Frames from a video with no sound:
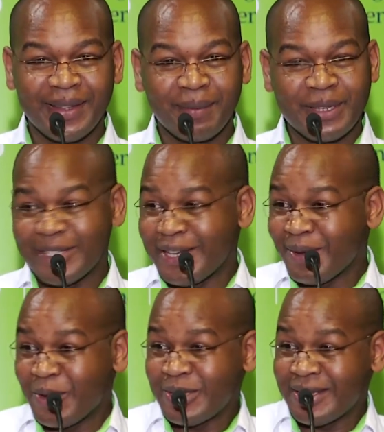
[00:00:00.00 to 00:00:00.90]
But she
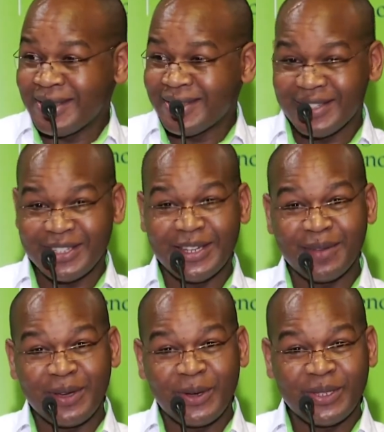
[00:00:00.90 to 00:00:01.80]
never got hit. She
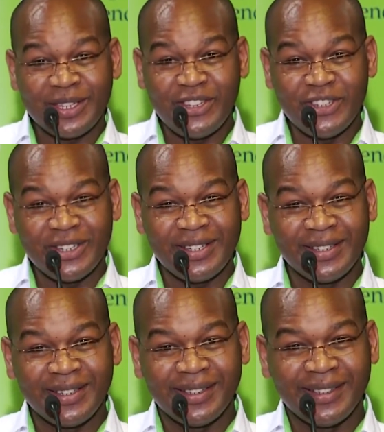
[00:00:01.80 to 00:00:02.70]
never got injured.
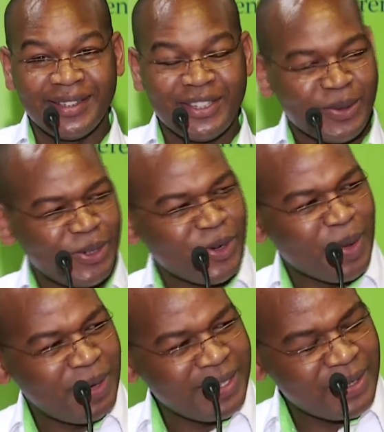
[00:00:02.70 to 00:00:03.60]
She will show
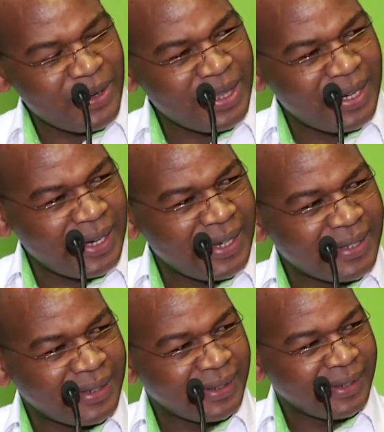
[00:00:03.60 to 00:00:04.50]
up later on in the
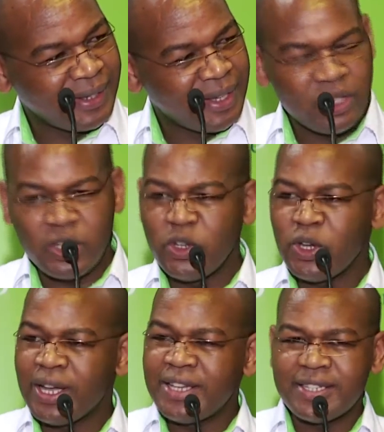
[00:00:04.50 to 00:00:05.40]
night.
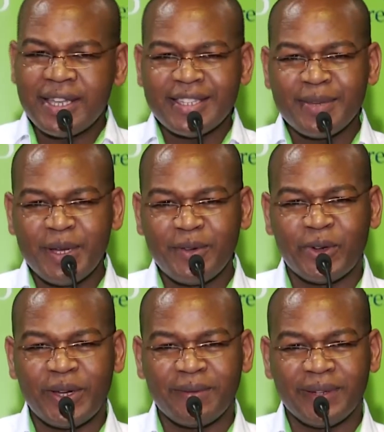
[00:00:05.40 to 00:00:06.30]
You can't tie someone
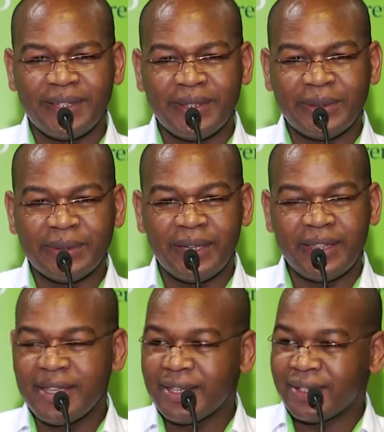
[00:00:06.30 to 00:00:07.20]
forever, I
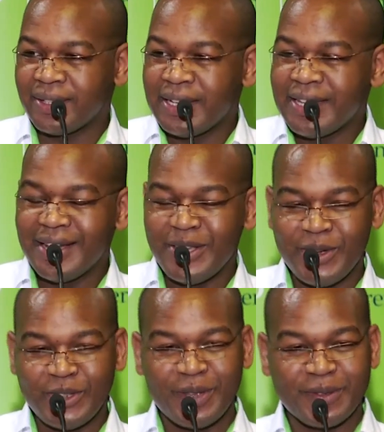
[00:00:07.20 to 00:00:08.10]
think legally
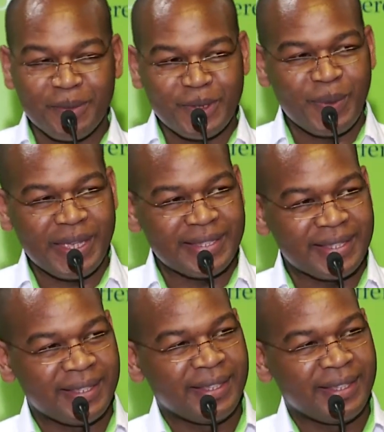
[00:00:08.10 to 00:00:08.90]
you need to give some space.